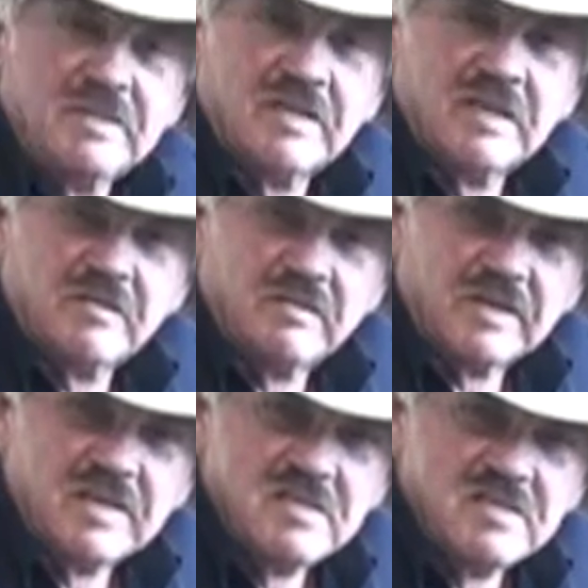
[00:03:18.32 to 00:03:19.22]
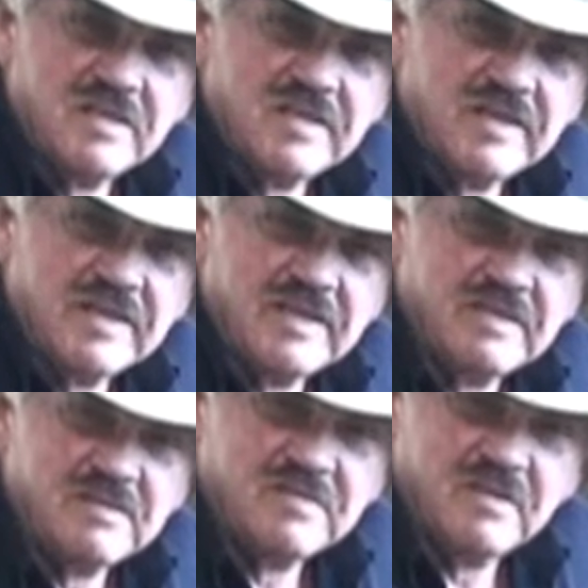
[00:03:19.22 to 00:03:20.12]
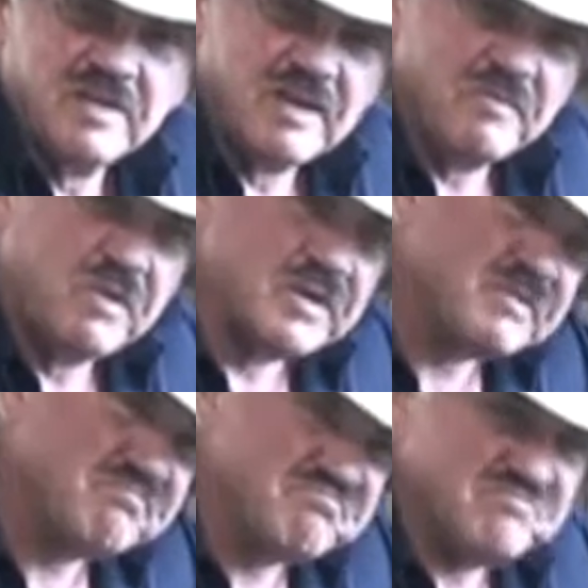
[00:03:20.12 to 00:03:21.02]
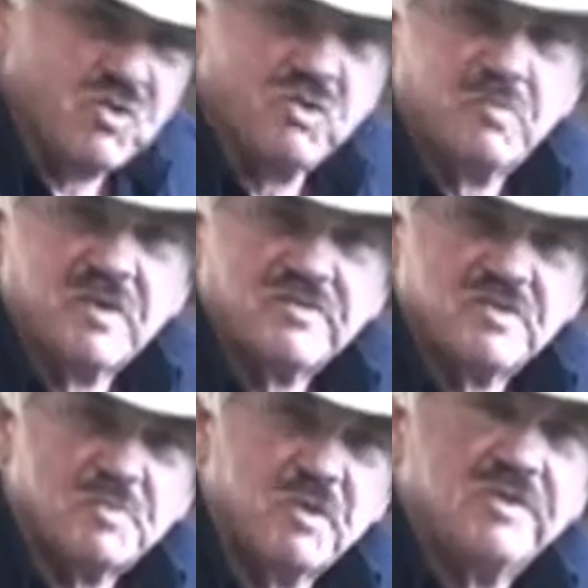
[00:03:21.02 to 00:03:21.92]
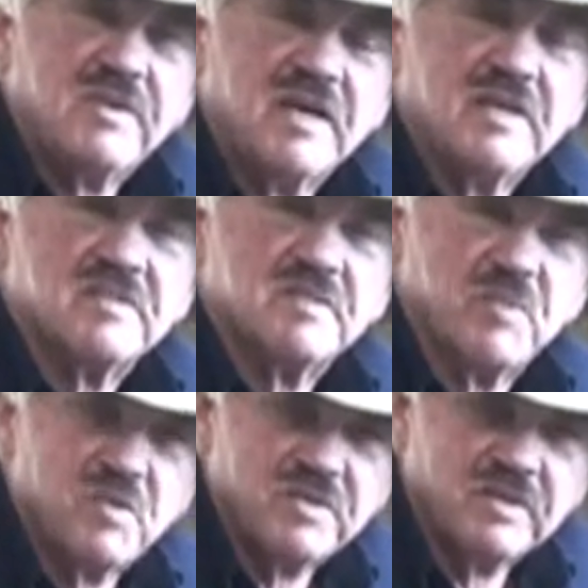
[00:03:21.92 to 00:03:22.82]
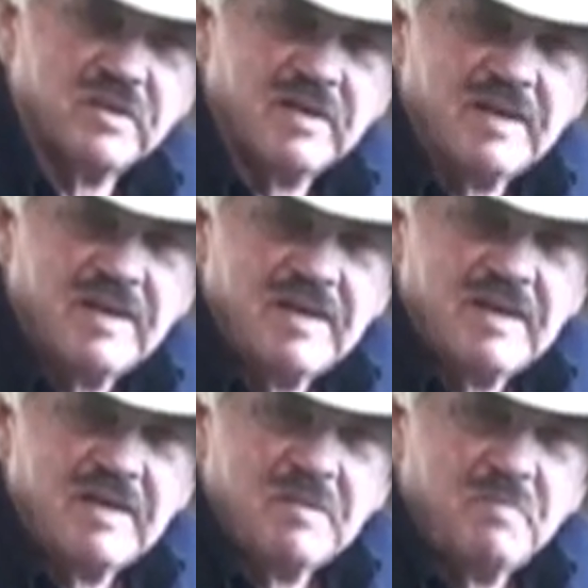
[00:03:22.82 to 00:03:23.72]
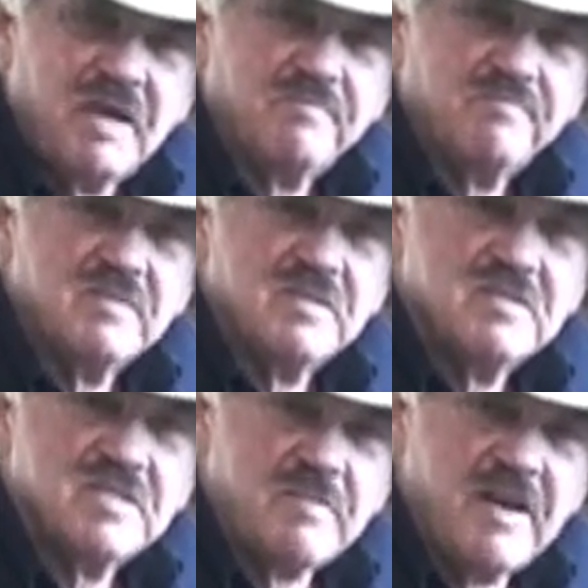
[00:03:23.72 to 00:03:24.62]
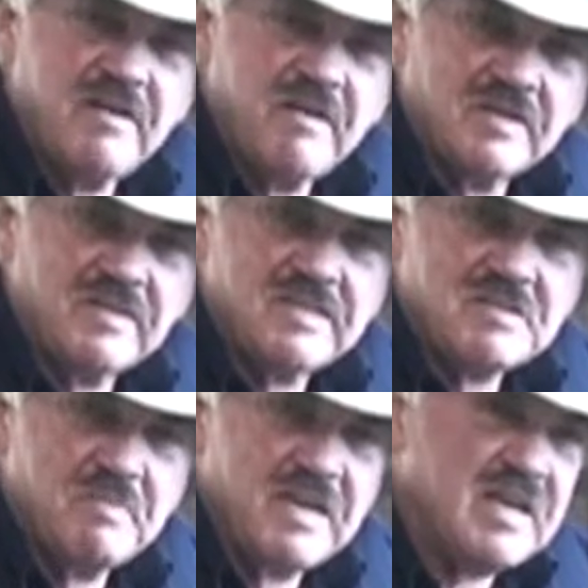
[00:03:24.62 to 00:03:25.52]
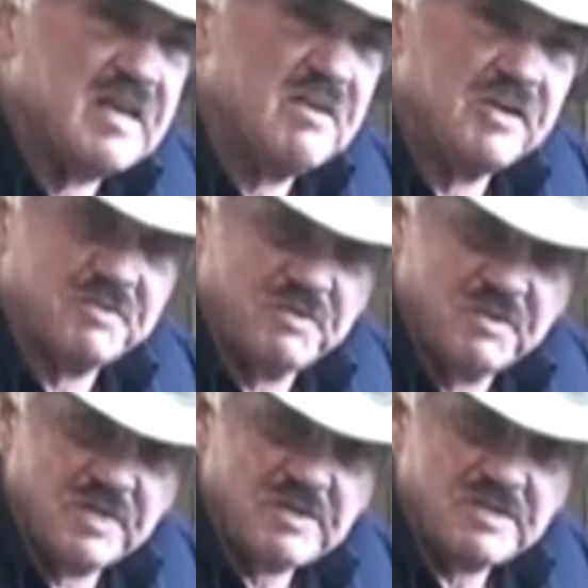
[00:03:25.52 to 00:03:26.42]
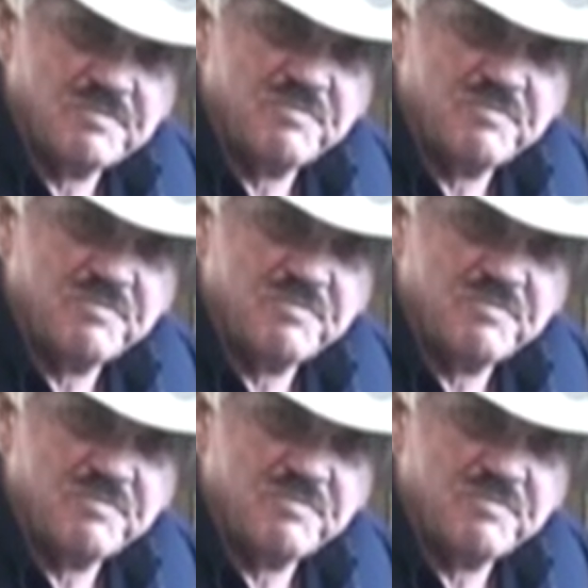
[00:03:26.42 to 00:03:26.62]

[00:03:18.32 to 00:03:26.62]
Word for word: they don't like each other, and so you have like almost a spontaneous abortion. But somehow or other, this mare got through this,